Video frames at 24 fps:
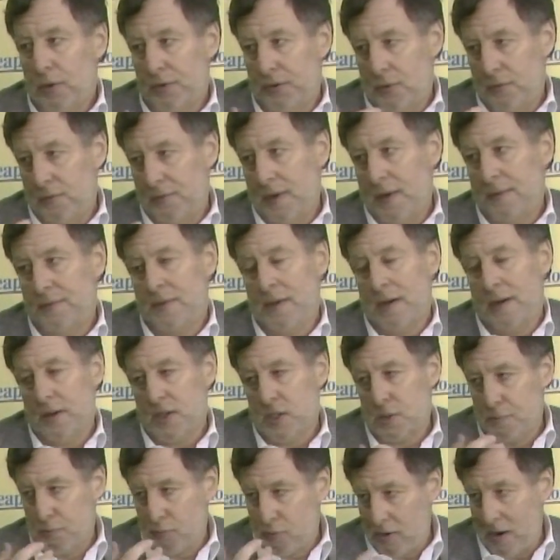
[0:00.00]
What they've done
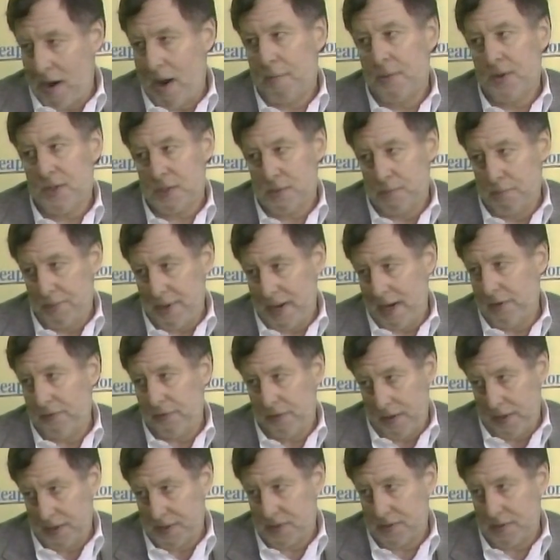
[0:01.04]
is promise
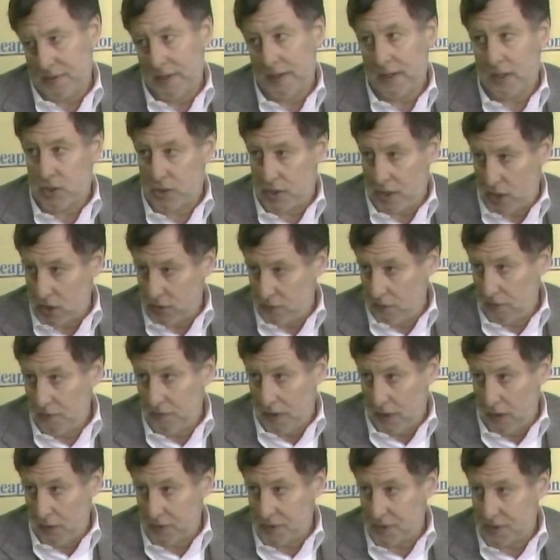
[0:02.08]
benefits in exchange for
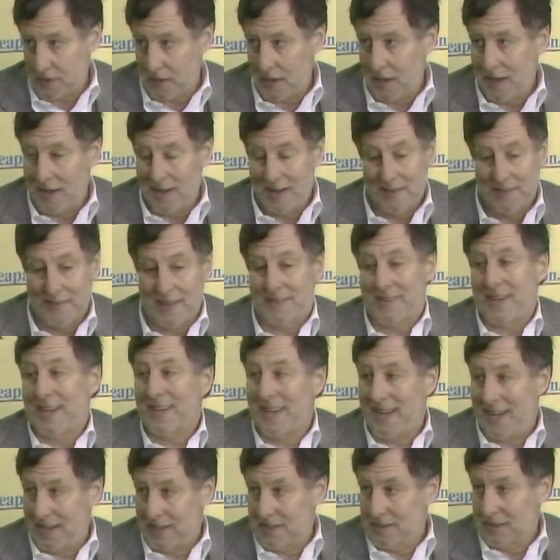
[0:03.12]
votes that they
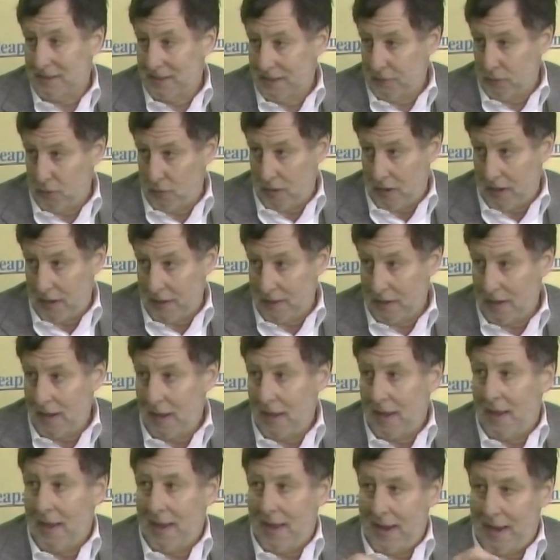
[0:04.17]
can't deliver on,
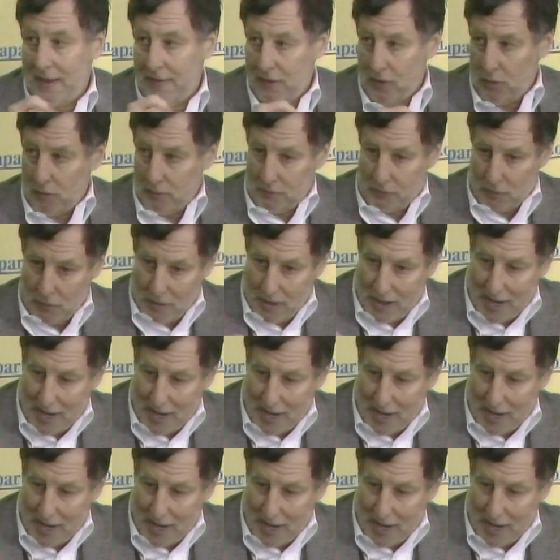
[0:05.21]
and they're